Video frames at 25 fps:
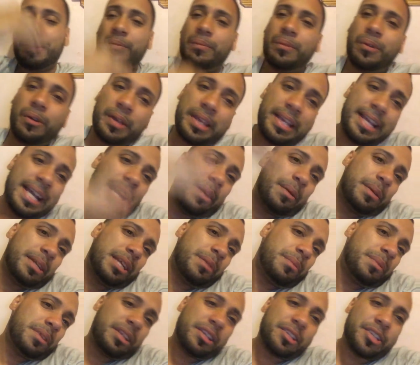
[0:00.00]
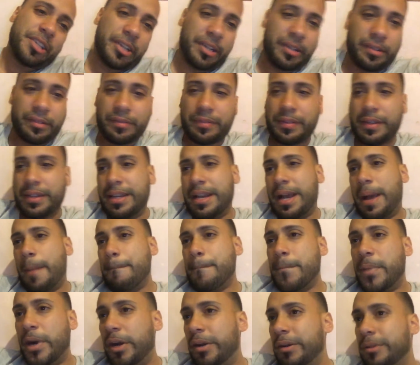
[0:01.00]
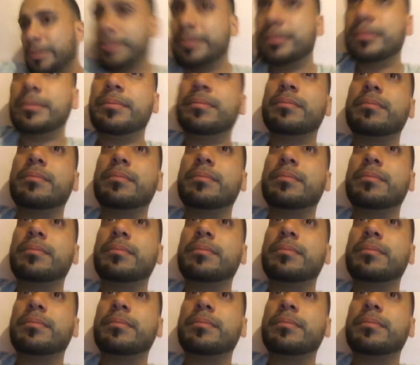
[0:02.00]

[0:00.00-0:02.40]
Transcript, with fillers: Well, he got what he would deserve. He got burned,